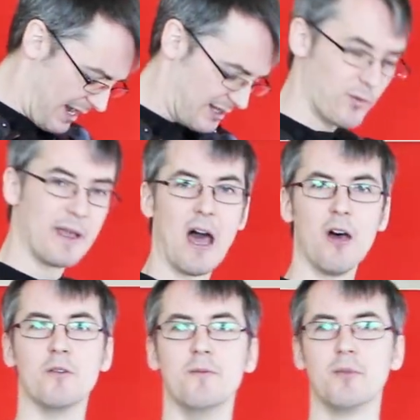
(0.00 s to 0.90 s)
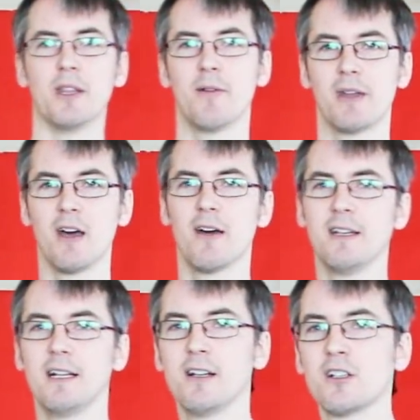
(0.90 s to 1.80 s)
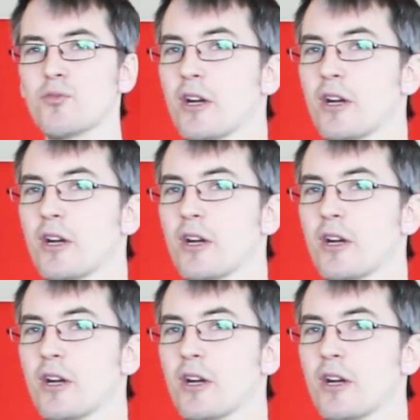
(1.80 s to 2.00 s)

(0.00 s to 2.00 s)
as we go. But there we go, I think that looks